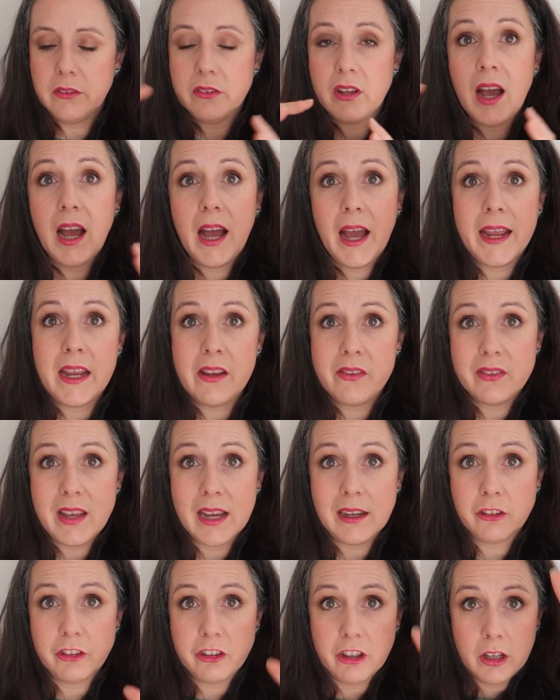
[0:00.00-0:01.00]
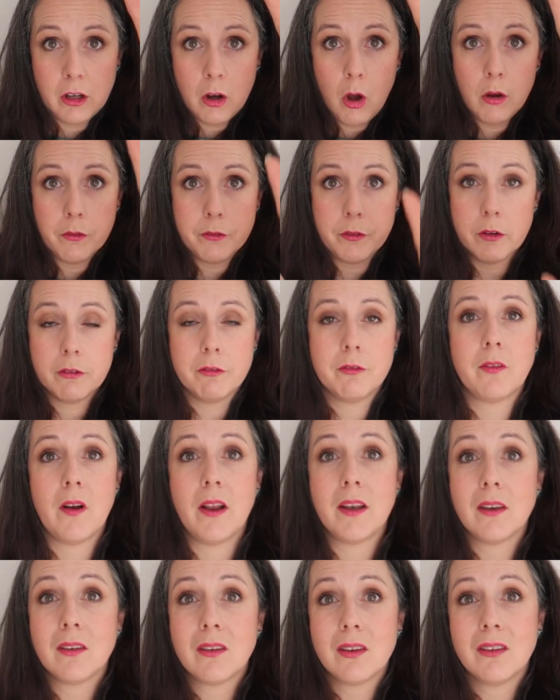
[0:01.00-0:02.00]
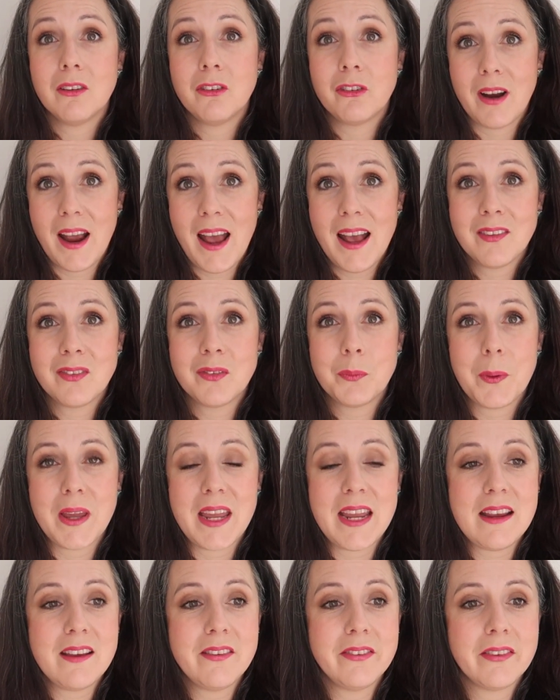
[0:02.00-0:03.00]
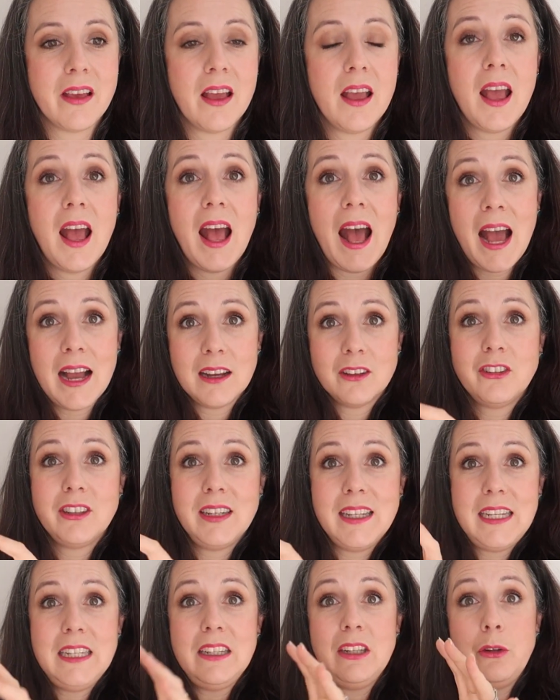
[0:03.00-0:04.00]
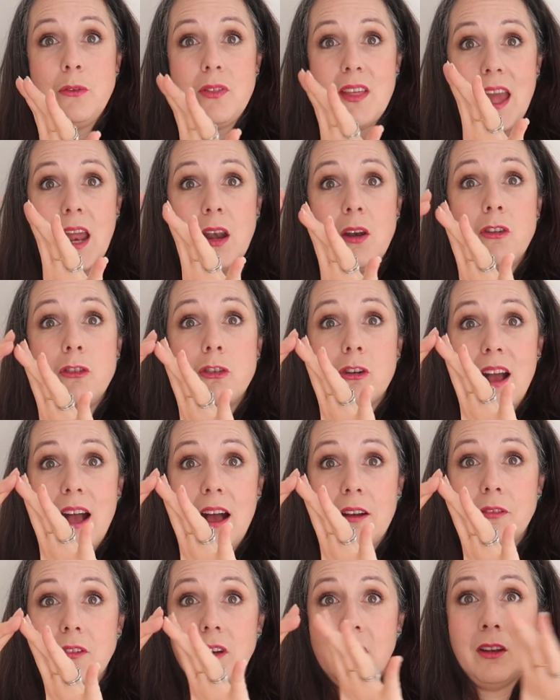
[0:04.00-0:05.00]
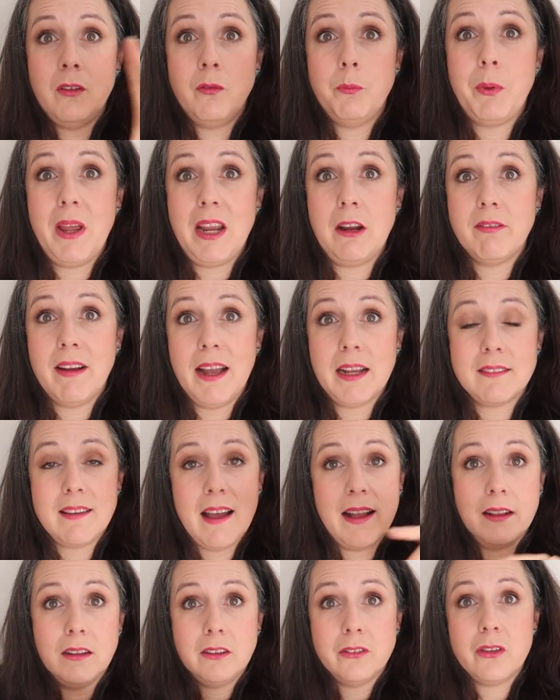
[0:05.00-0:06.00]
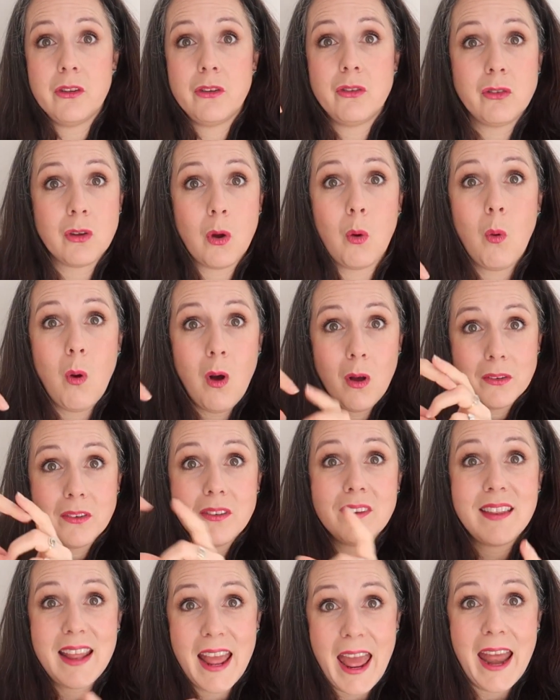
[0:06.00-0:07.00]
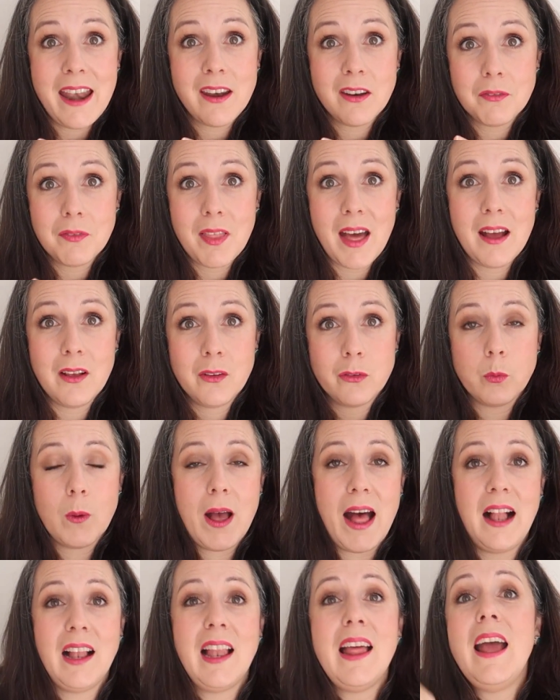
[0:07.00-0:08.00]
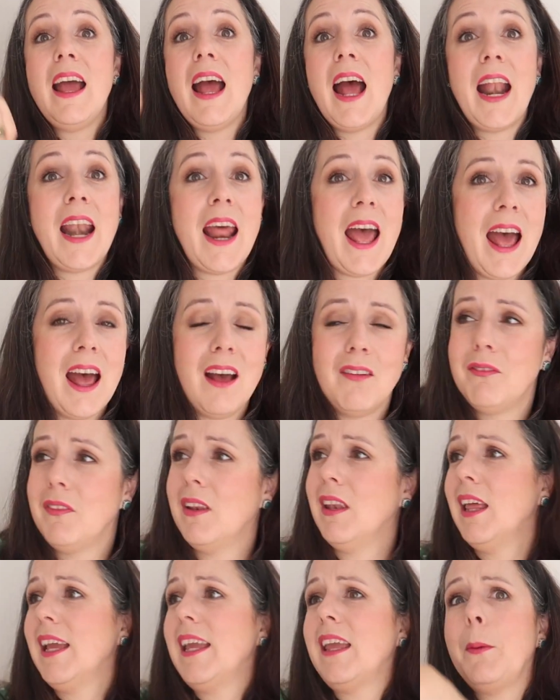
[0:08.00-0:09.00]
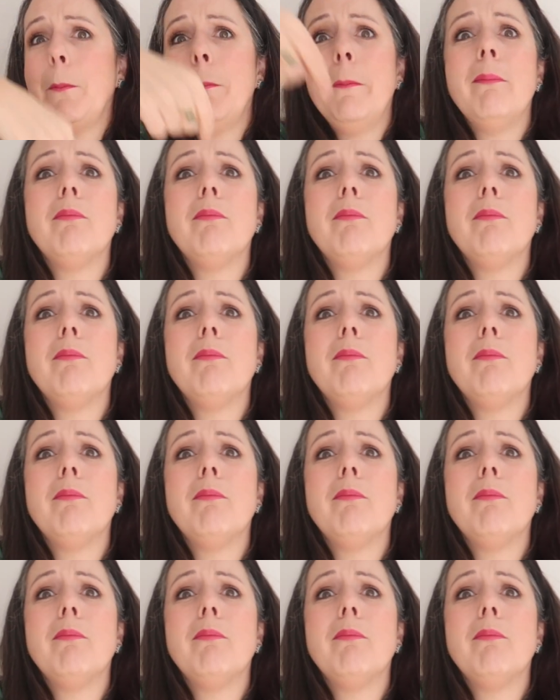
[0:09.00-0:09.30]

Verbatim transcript: tie section of your front dress piece. Actually, you then draft a big rectangle to sew onto the end of that as well, and have like,